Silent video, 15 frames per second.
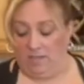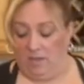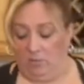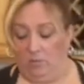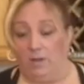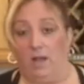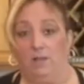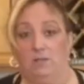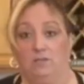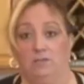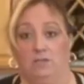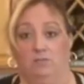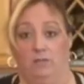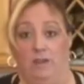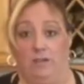that we're not
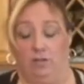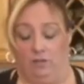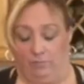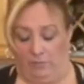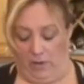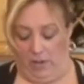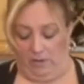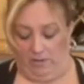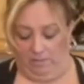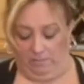using regular bread.